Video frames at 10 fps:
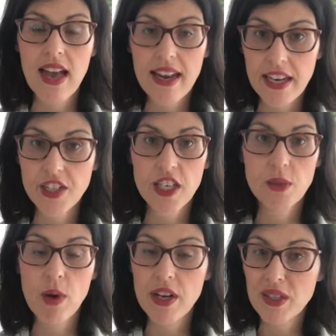
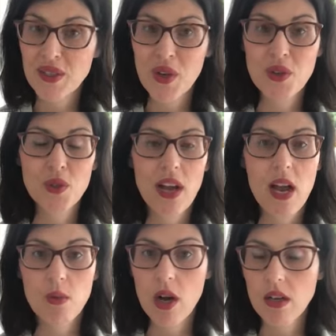NHS workers, social
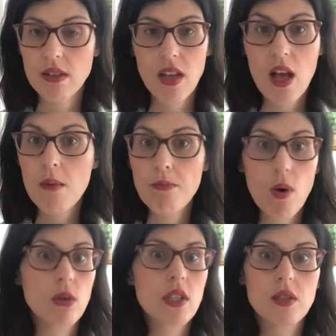care workers,
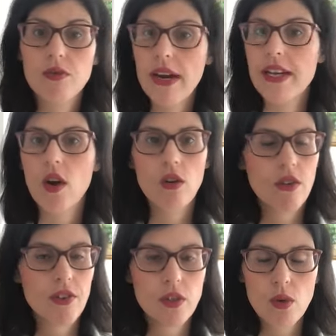porters,
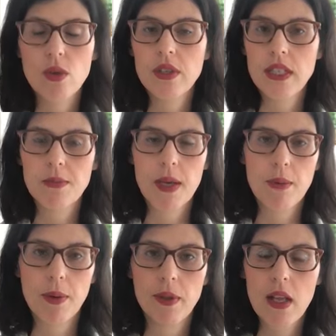radiographers, all these
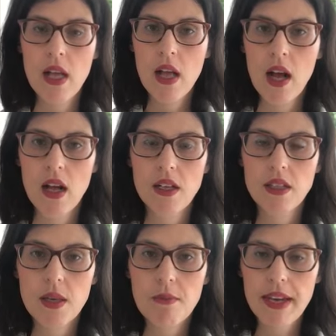people
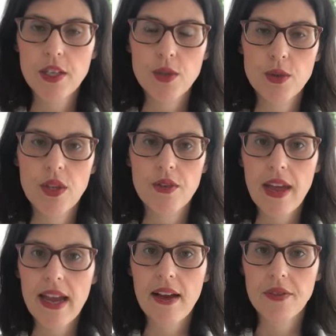to make sure that
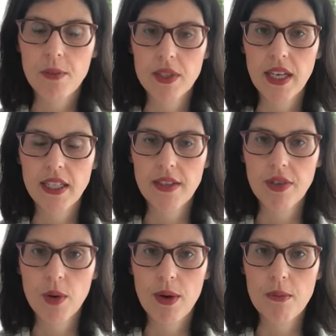they have the protective
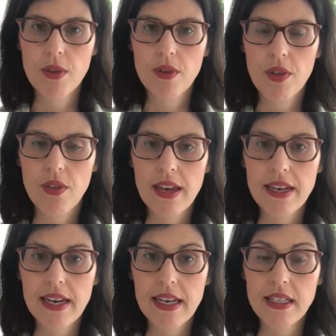equipment that they
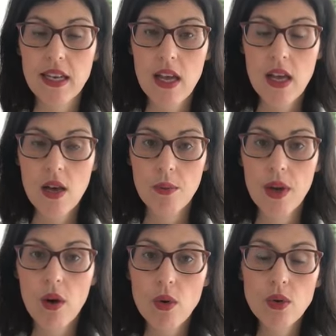need.
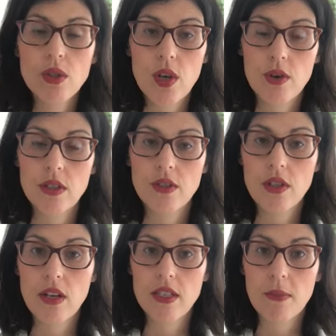We are also
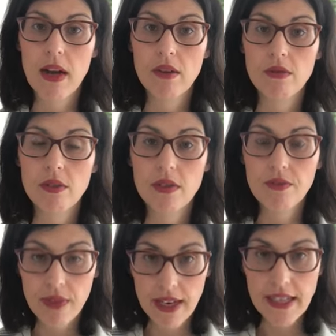concerned about,
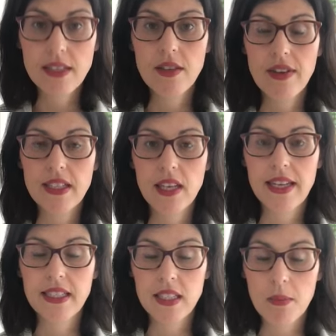is the
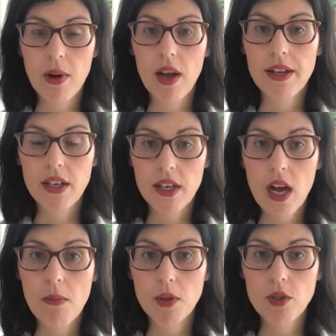ventilator supply going to
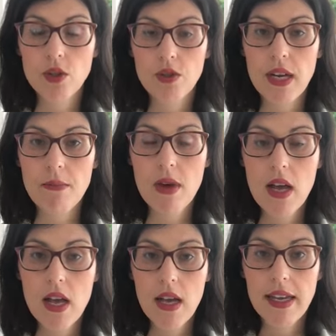come on stream?
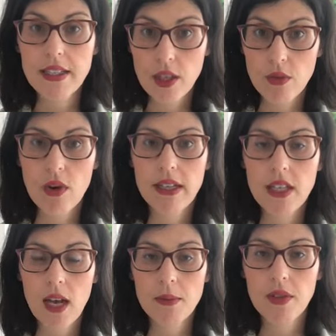Is it the right
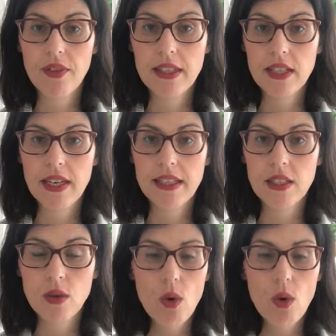types of ventilators?